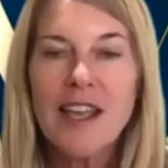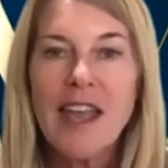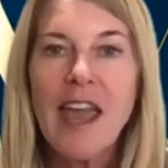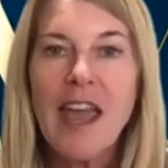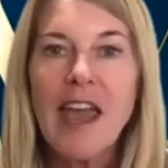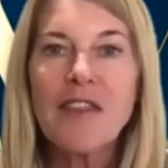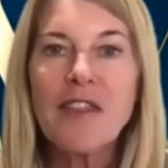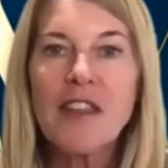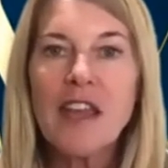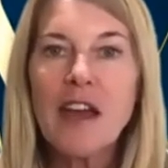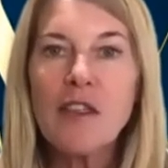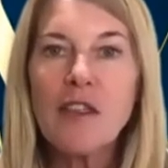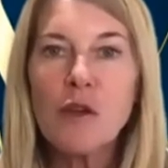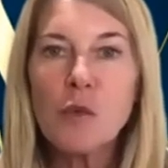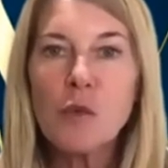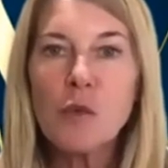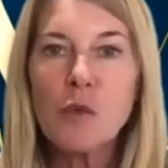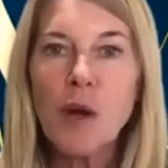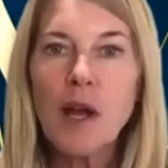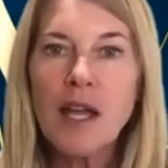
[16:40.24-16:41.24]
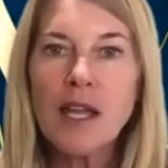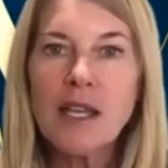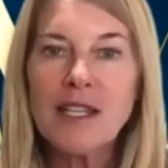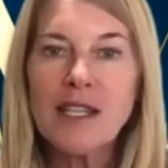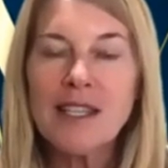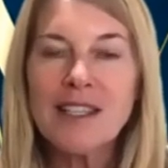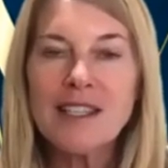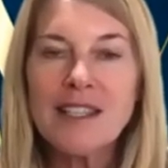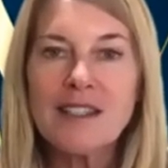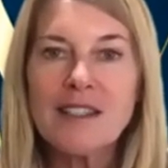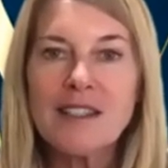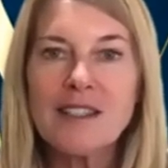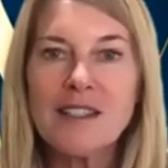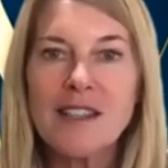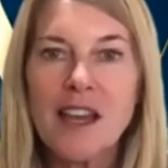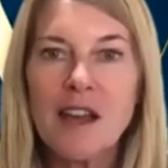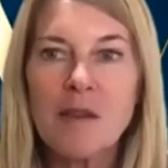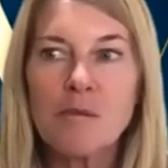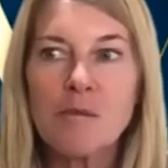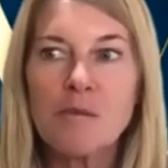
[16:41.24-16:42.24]
And the other one is
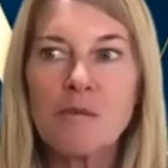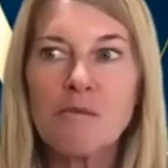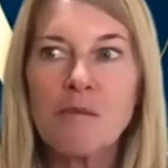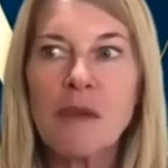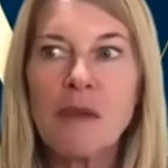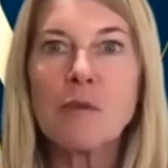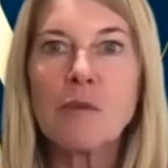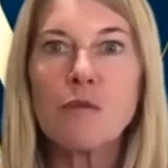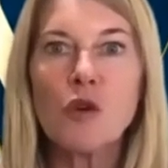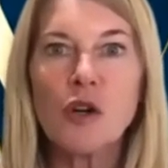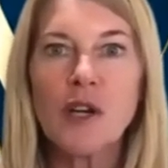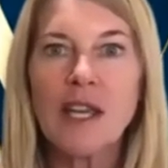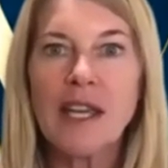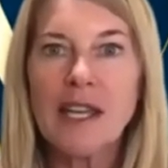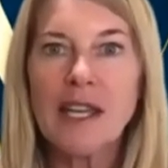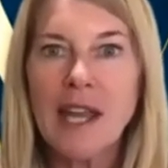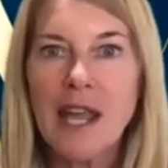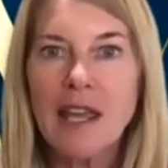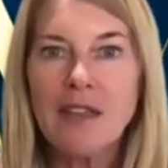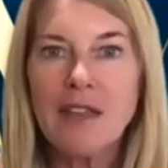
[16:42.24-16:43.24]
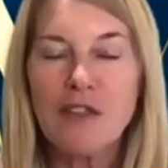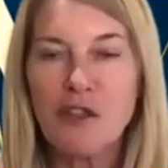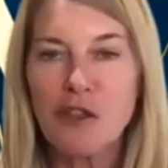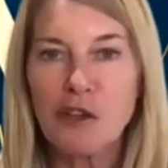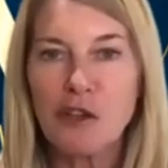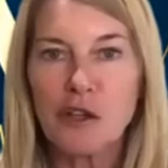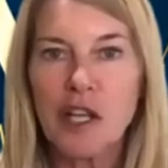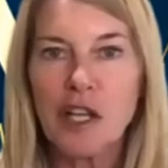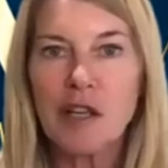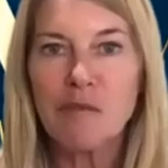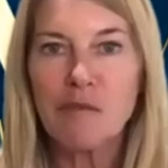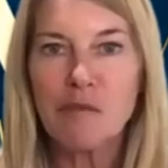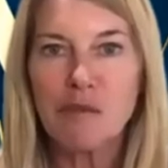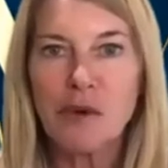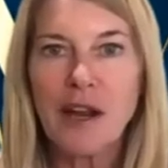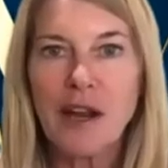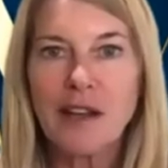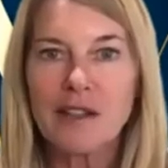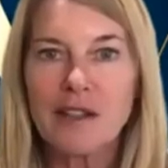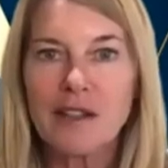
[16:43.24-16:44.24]
Monday morning at 8:30,
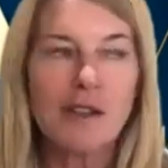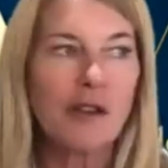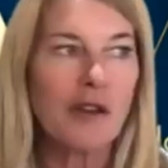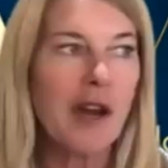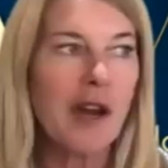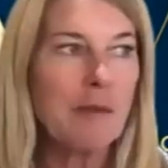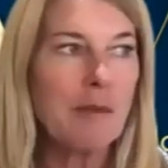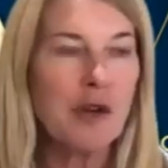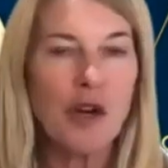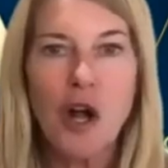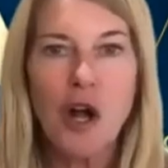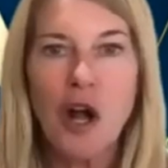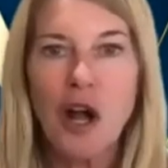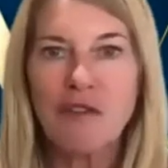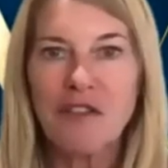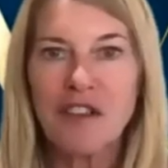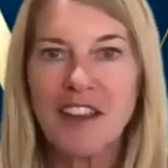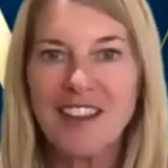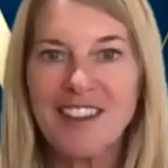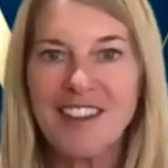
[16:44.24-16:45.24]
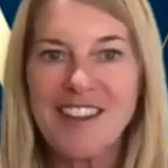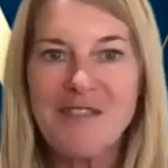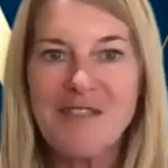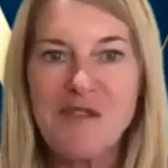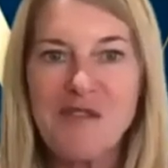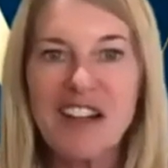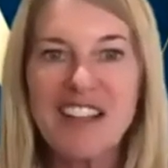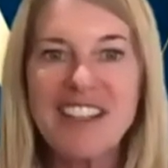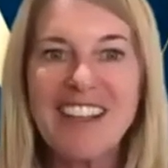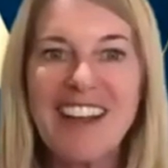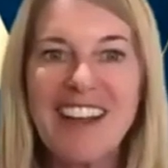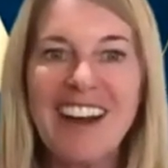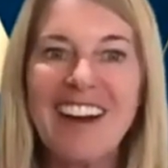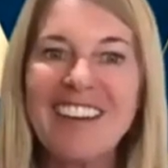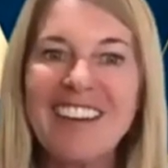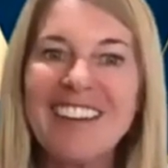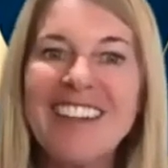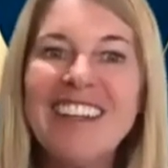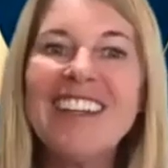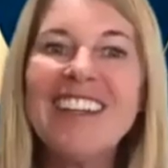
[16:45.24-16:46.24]
bright, so grab your coffee and come on
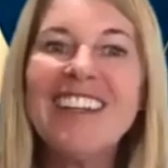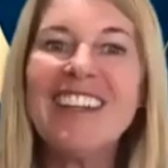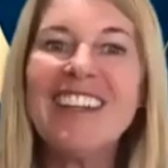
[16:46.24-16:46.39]
down